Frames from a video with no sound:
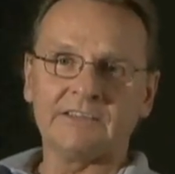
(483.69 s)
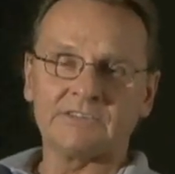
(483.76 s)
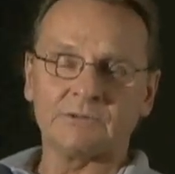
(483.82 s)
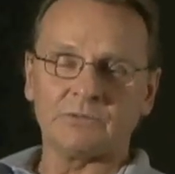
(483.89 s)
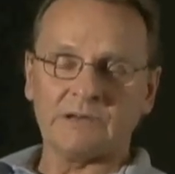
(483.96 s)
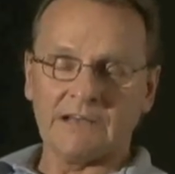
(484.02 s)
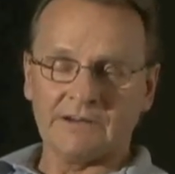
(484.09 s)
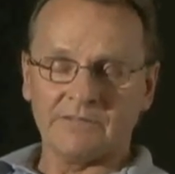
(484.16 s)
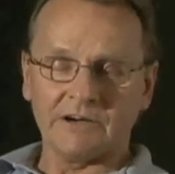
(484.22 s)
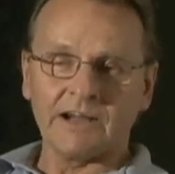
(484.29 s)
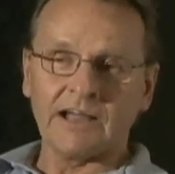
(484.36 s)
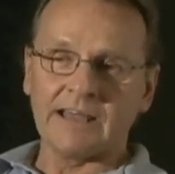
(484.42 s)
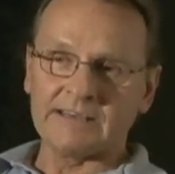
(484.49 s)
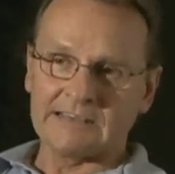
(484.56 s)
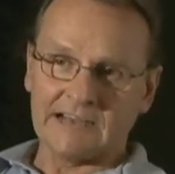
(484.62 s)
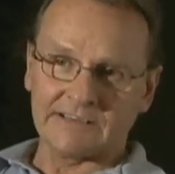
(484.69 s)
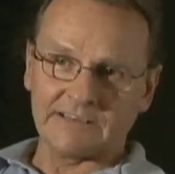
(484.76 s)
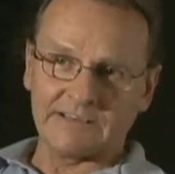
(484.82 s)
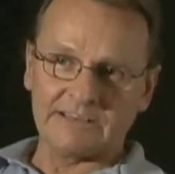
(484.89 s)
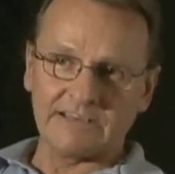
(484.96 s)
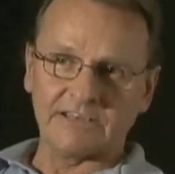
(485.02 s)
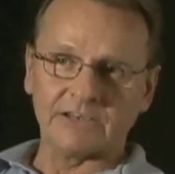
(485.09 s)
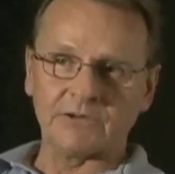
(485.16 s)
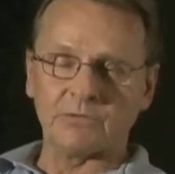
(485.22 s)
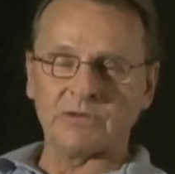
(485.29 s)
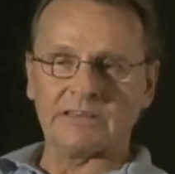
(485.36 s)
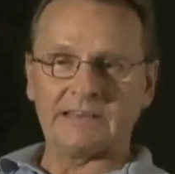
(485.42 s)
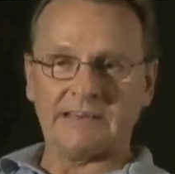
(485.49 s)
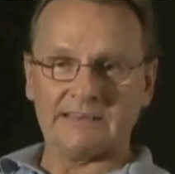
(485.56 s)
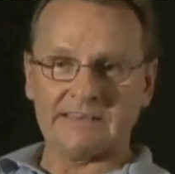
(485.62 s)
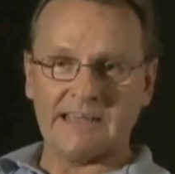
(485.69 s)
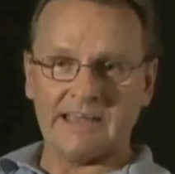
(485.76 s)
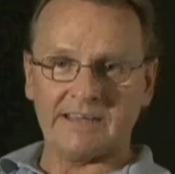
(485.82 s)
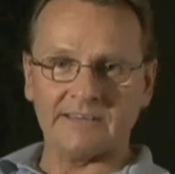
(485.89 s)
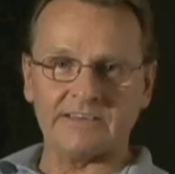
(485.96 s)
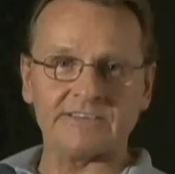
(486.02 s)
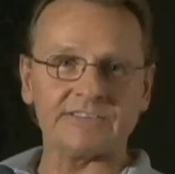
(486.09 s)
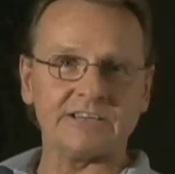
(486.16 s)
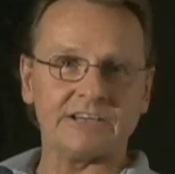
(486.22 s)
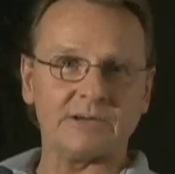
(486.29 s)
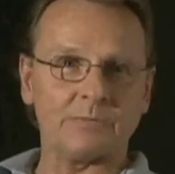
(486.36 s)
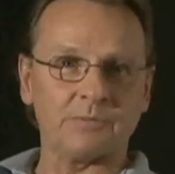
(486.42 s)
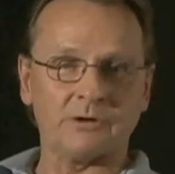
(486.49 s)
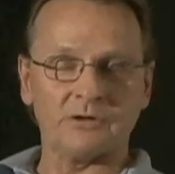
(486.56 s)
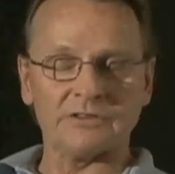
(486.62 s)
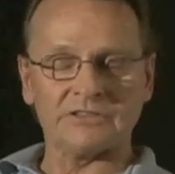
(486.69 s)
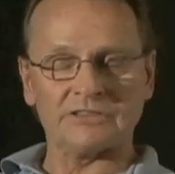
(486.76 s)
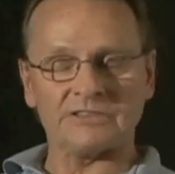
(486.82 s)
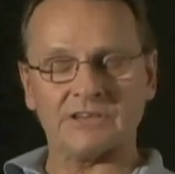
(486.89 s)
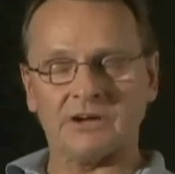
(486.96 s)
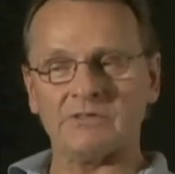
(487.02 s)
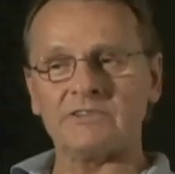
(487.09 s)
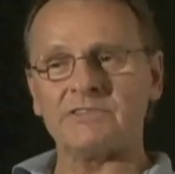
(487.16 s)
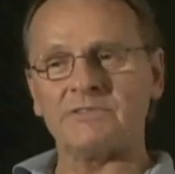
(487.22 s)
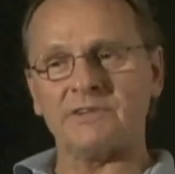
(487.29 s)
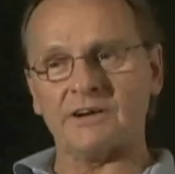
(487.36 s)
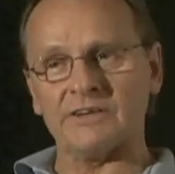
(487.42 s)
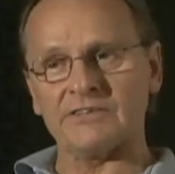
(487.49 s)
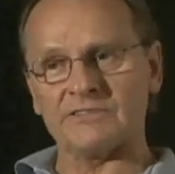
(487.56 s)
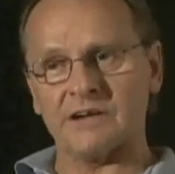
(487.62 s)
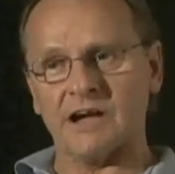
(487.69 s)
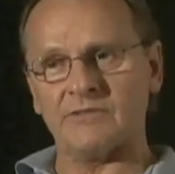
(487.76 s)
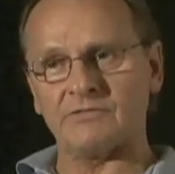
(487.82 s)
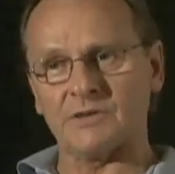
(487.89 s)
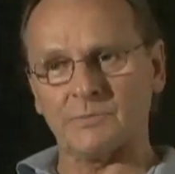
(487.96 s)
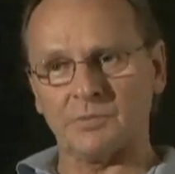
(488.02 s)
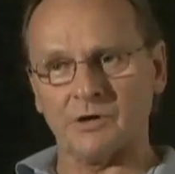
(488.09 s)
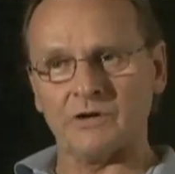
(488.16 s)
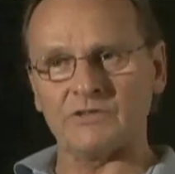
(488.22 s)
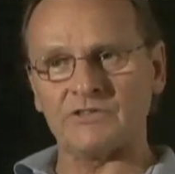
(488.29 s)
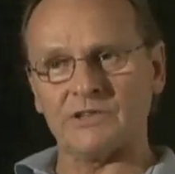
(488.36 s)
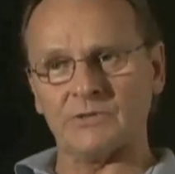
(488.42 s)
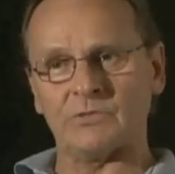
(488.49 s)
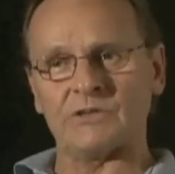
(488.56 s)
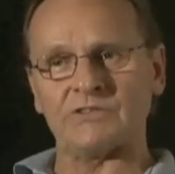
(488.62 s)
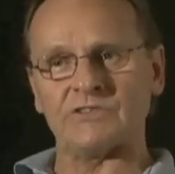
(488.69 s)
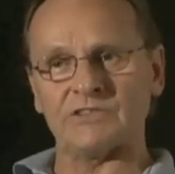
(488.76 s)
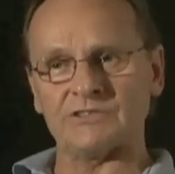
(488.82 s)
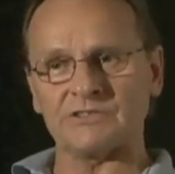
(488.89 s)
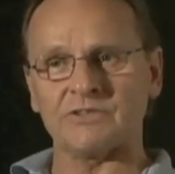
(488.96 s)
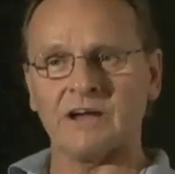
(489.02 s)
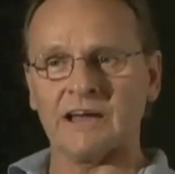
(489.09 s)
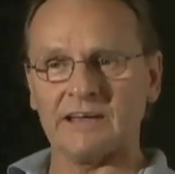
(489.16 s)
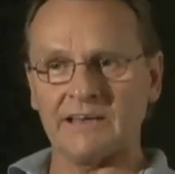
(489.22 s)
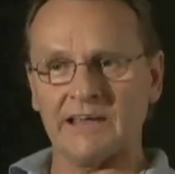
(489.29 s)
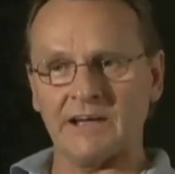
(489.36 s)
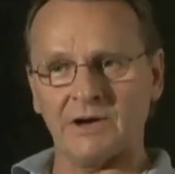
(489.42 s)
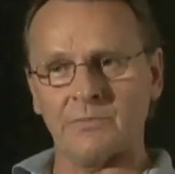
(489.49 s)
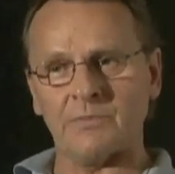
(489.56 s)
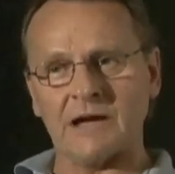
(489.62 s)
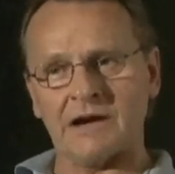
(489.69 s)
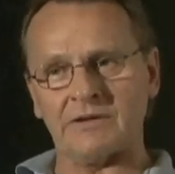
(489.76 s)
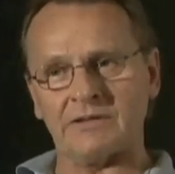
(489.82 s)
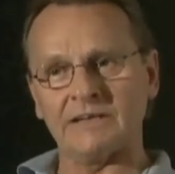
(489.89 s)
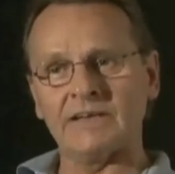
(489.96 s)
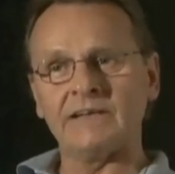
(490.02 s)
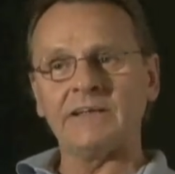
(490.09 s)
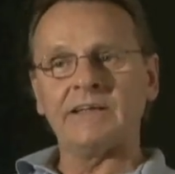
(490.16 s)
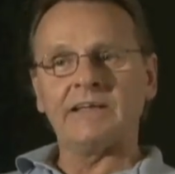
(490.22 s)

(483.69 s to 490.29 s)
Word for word: So we never contact a dealer with an antagonistic approach. It's always a very soft approach that we're just trying to help out